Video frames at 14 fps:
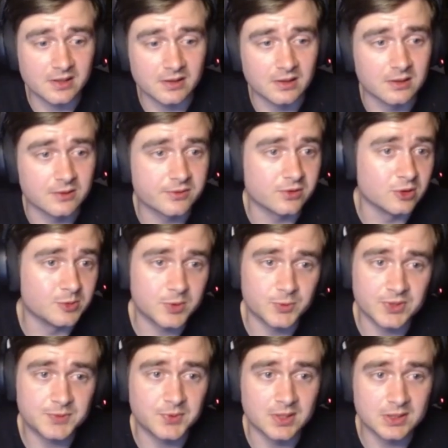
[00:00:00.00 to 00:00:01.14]
lot of troops, we
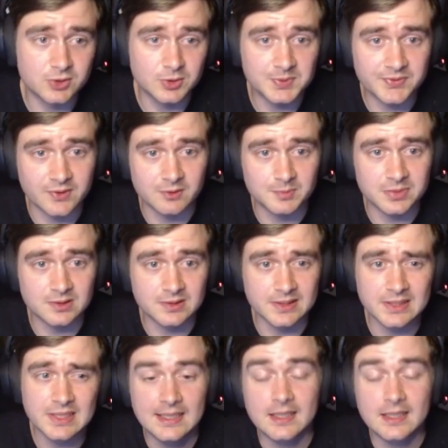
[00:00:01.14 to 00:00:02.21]
spawn troops for ability,